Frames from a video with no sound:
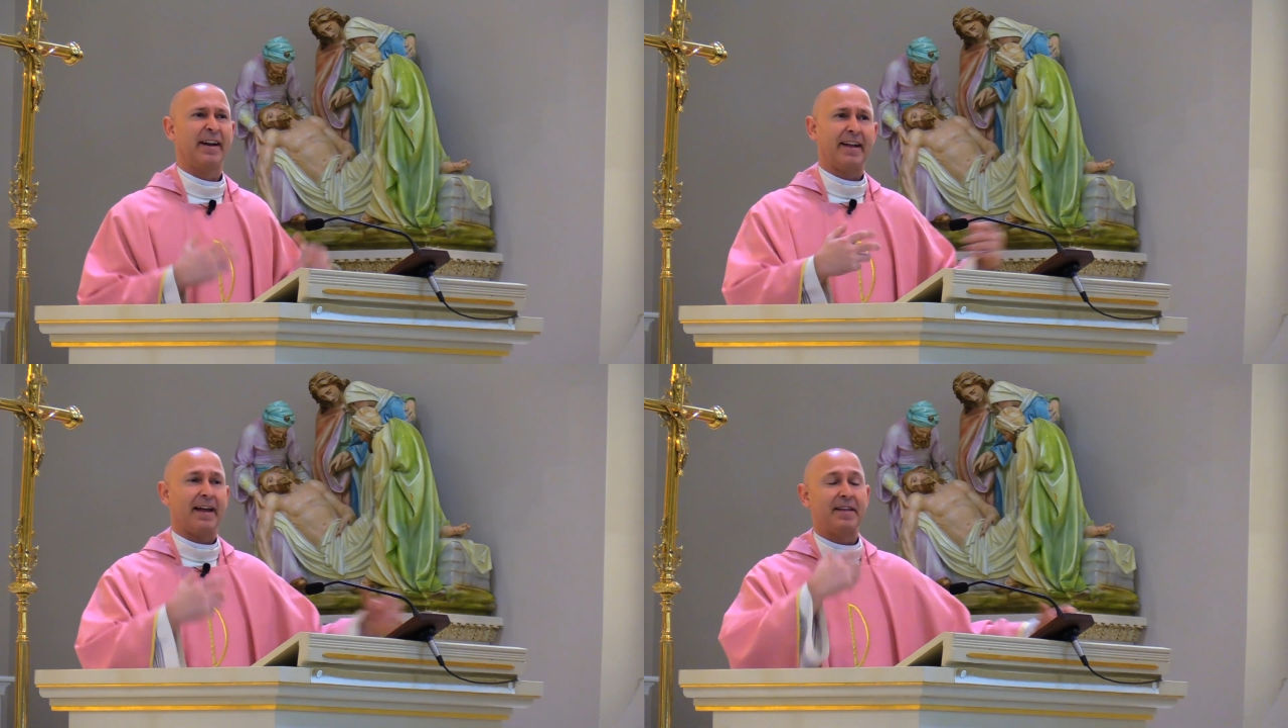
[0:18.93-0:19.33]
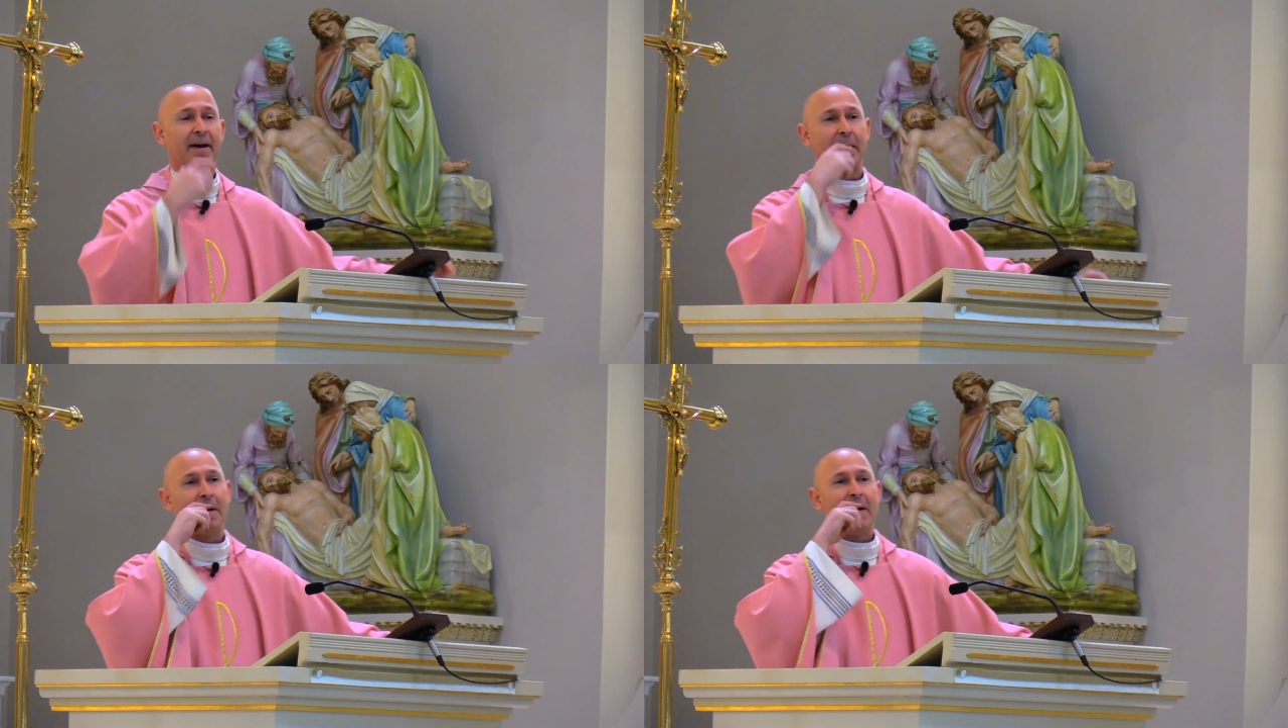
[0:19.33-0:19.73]
And in
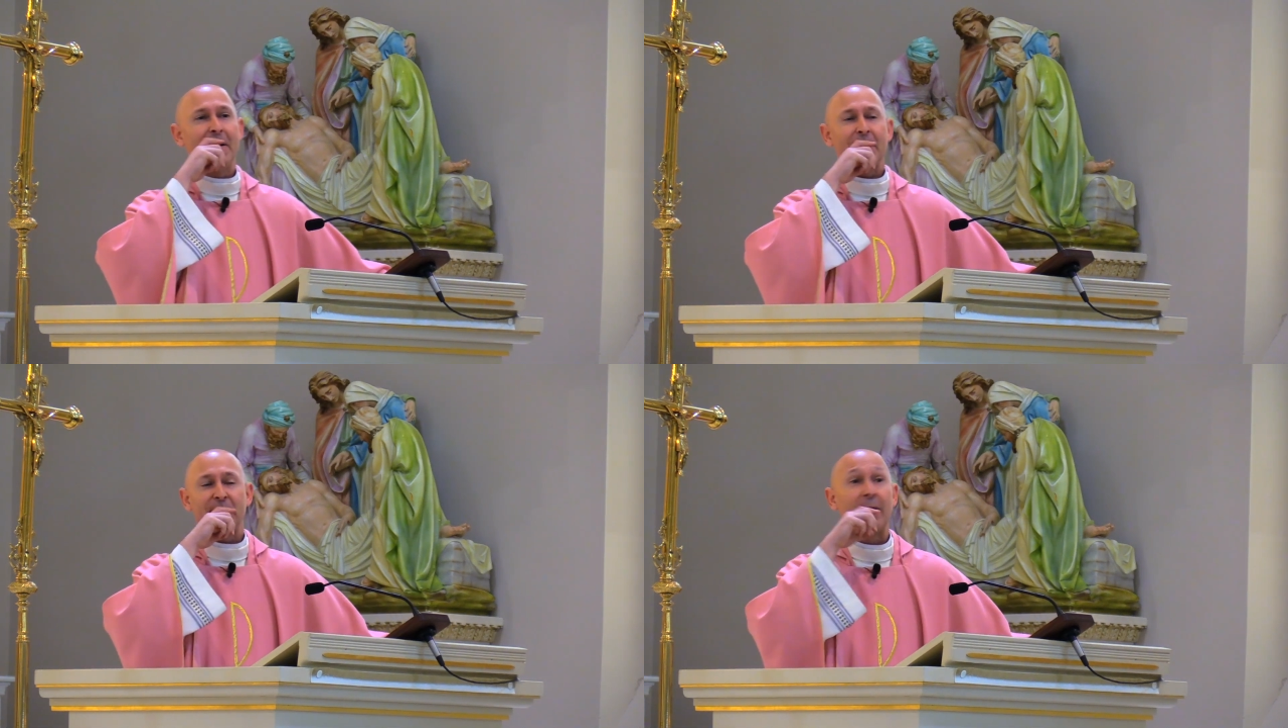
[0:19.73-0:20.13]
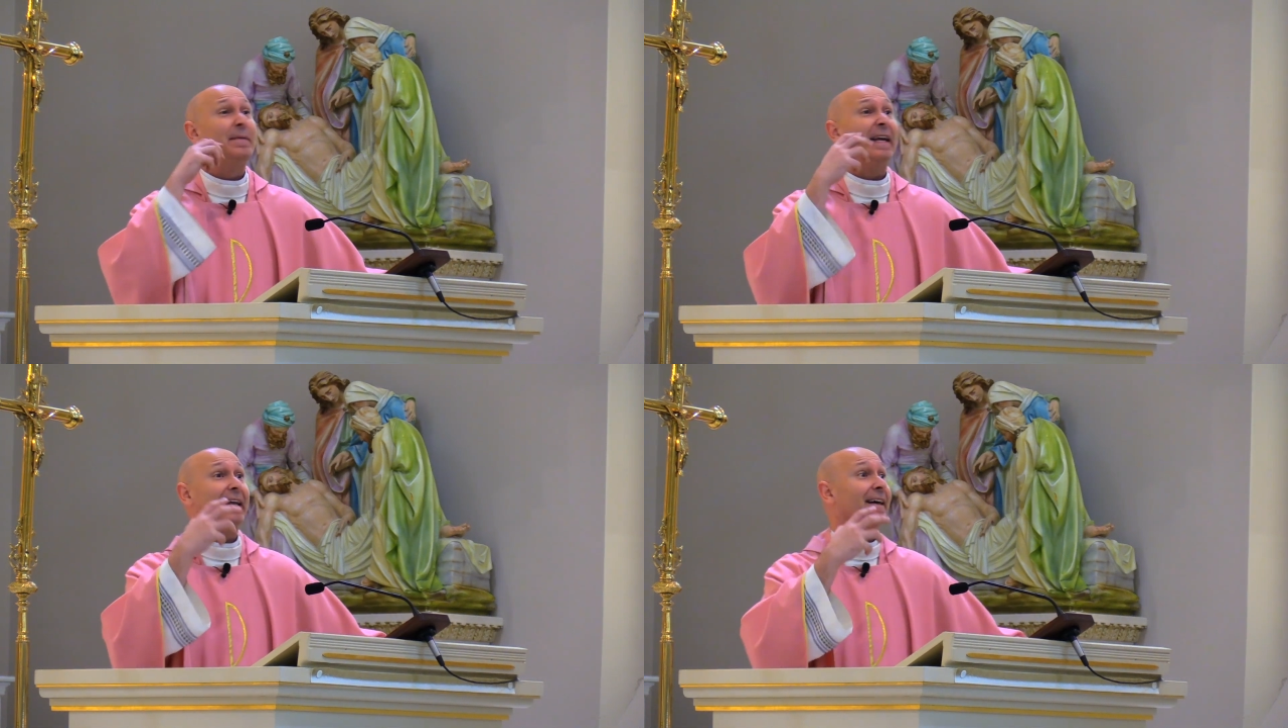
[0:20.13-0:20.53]
the
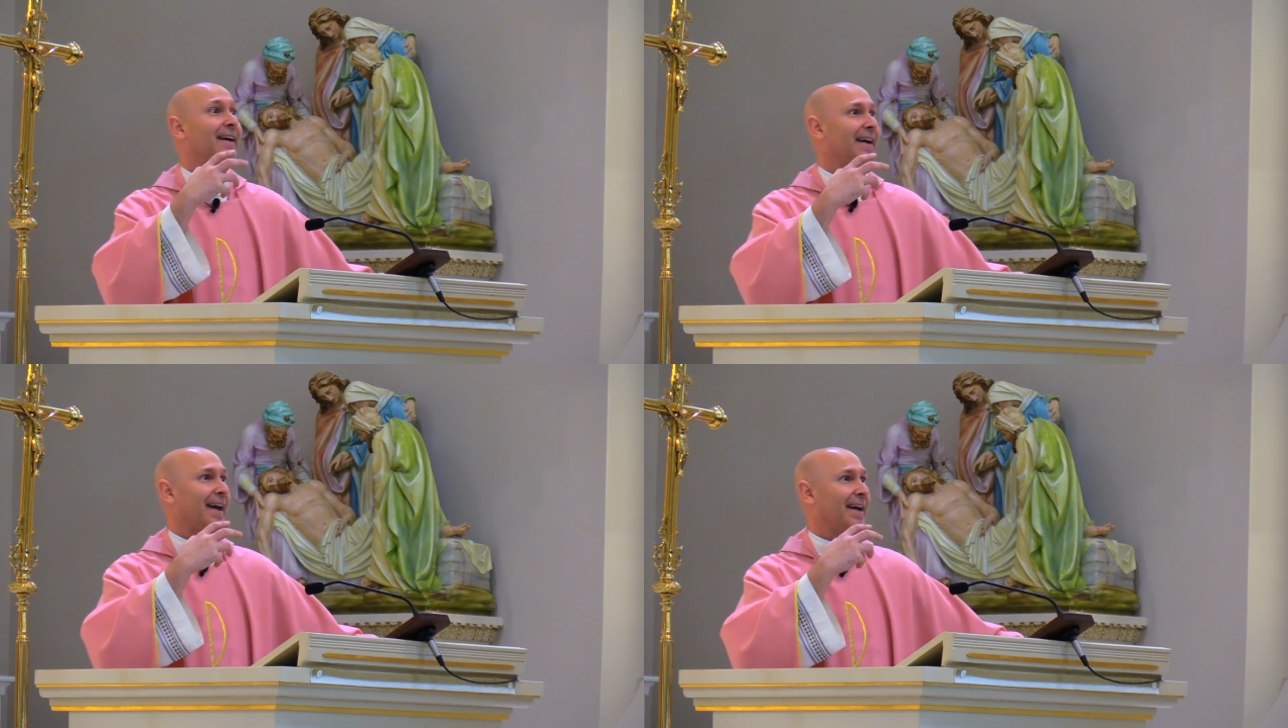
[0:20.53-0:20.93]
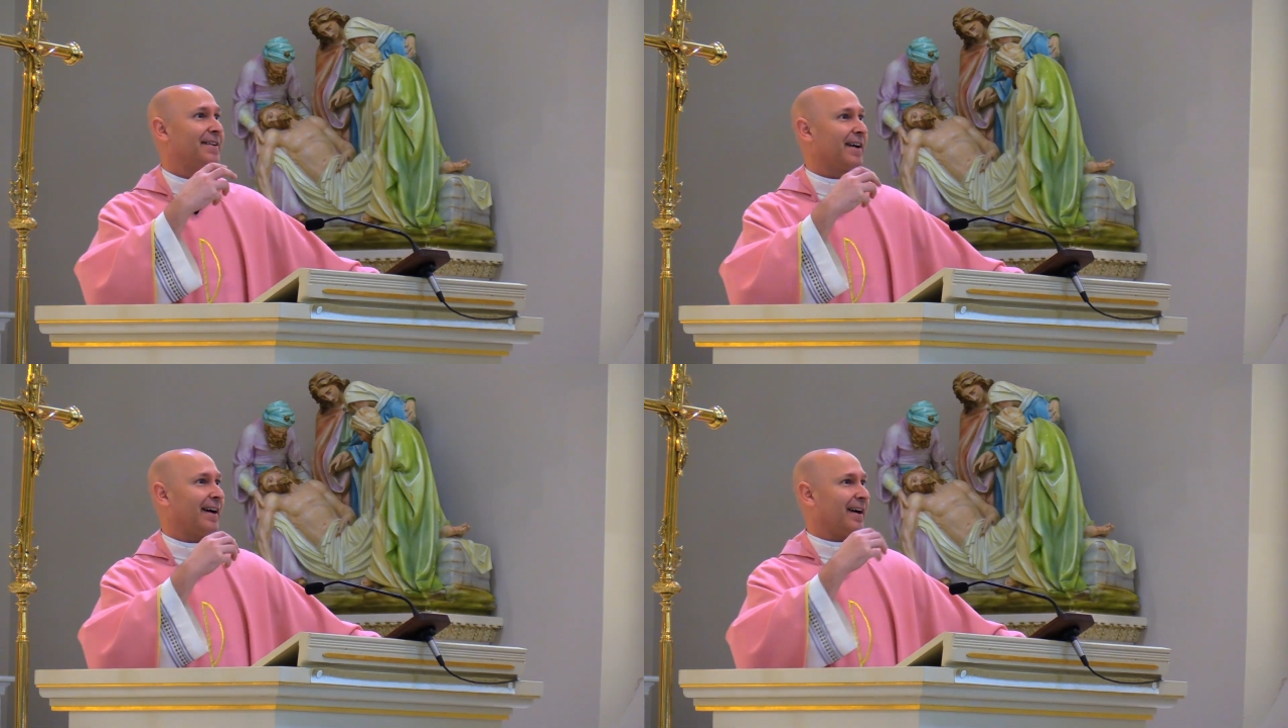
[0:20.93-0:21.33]
media,
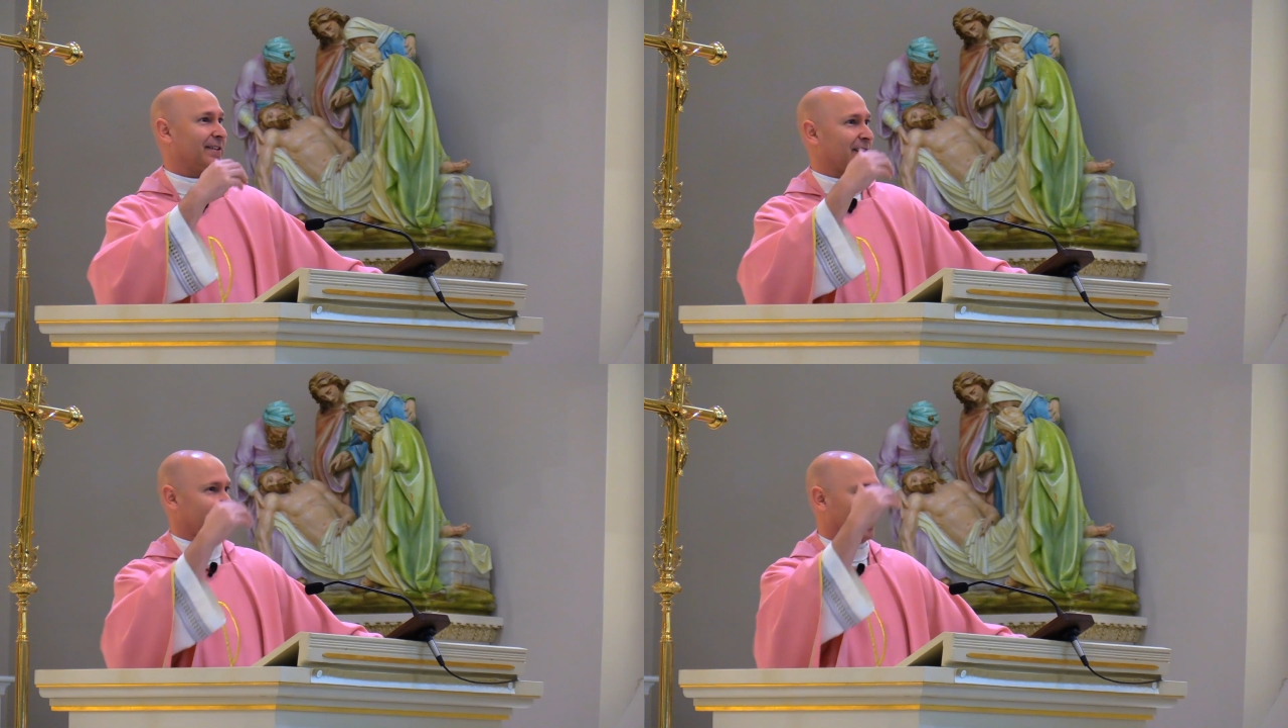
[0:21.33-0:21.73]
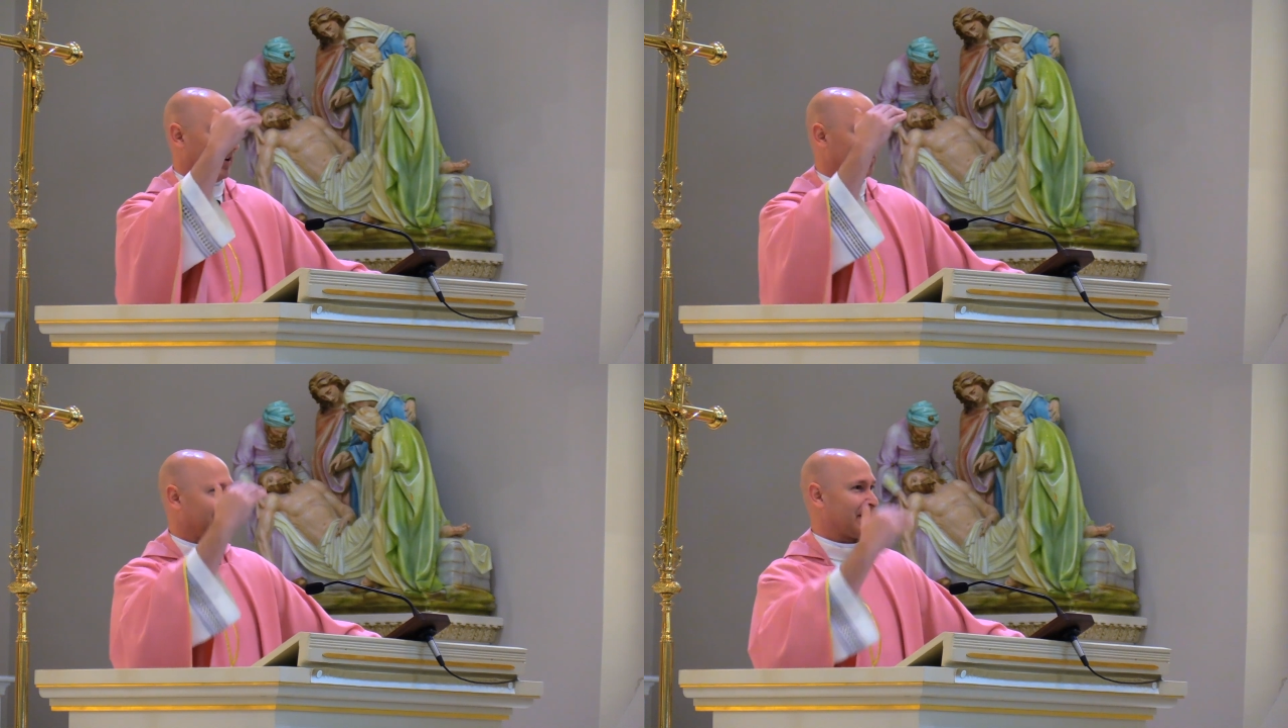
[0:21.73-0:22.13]
and
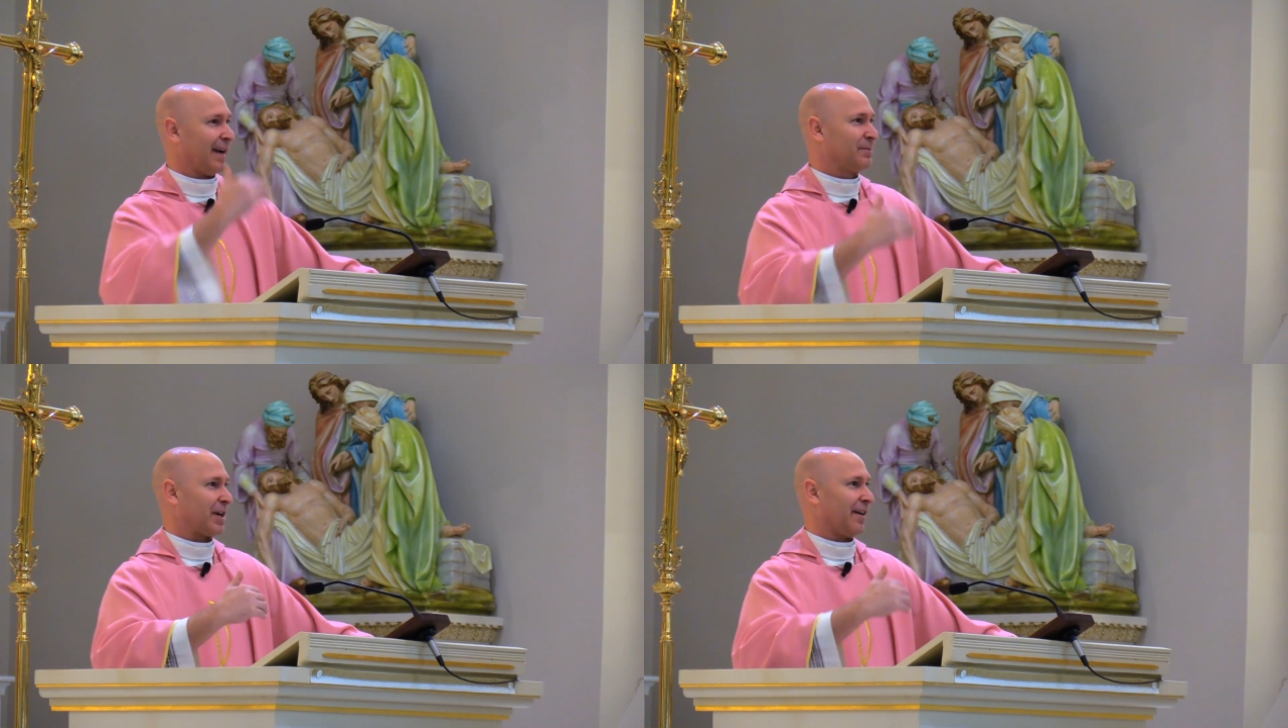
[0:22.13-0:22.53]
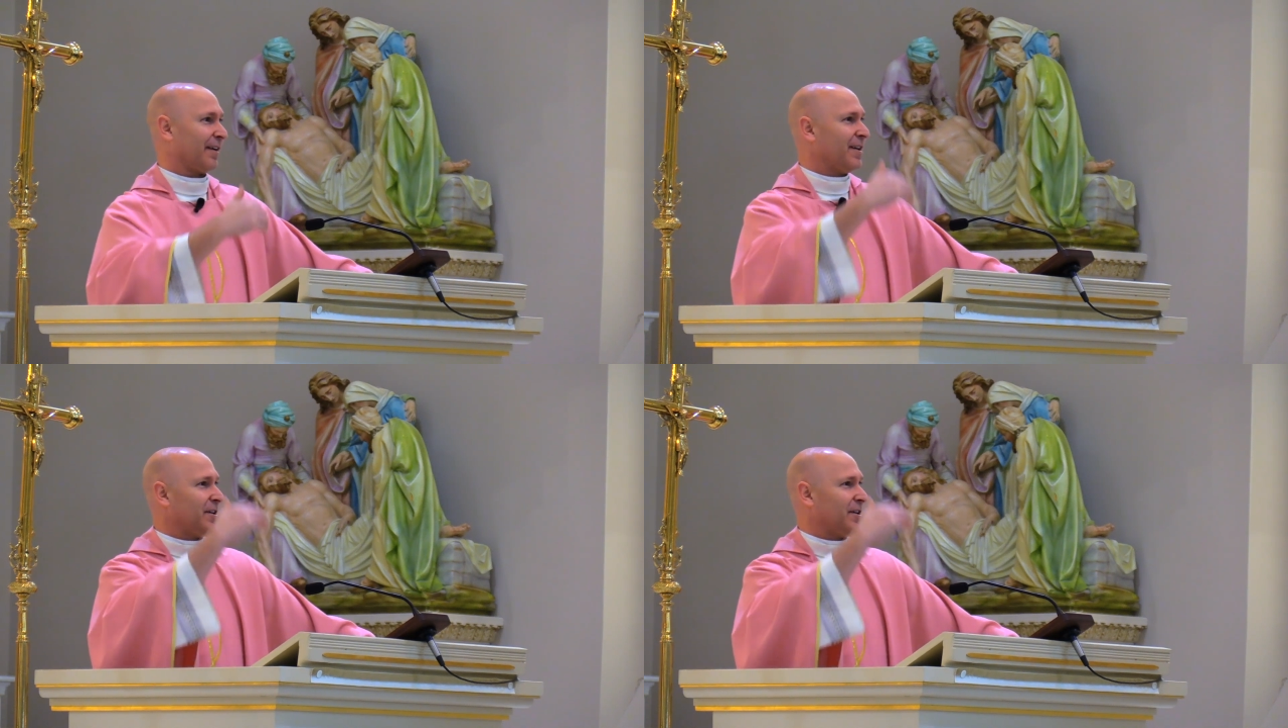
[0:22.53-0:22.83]
oftentimes our